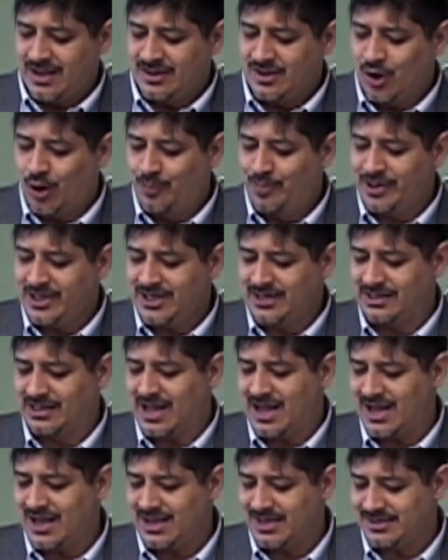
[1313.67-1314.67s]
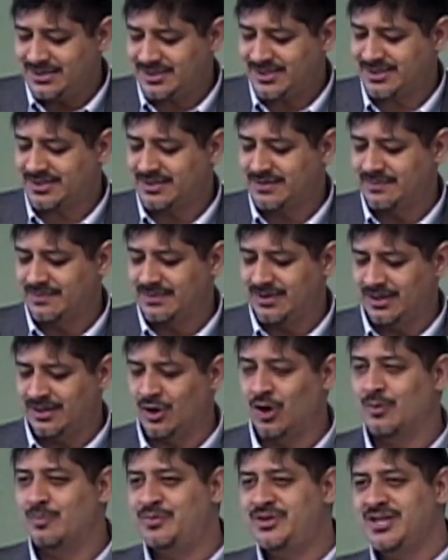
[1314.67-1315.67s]
The opening lines,
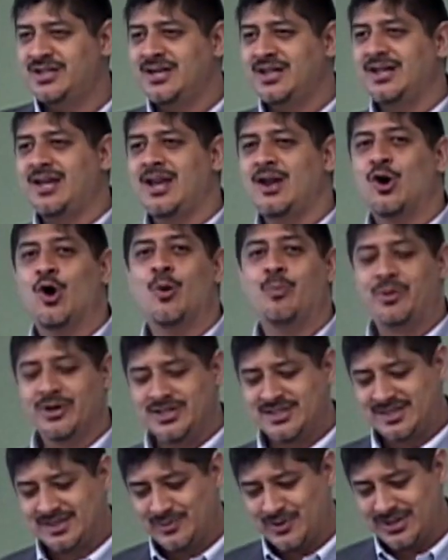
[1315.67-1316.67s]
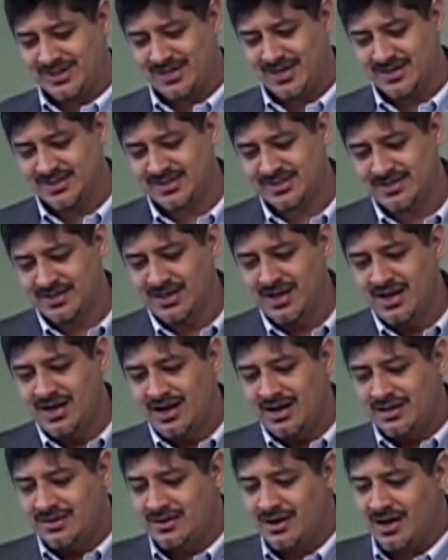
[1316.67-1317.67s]
the, the opens with this
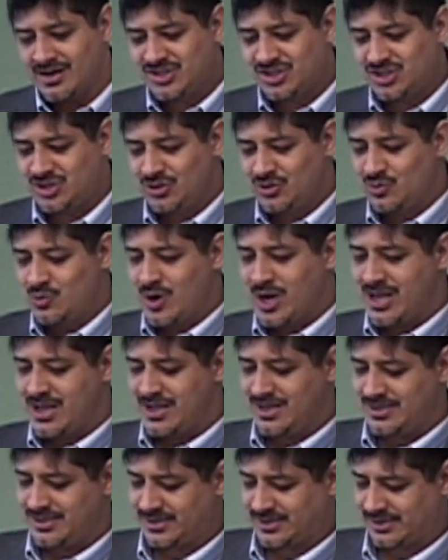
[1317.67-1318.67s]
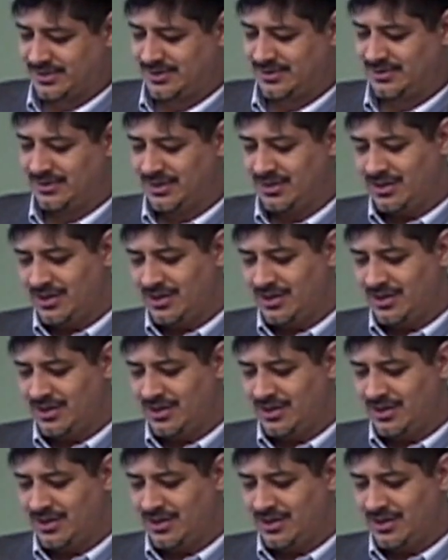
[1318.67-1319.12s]
There are two ways,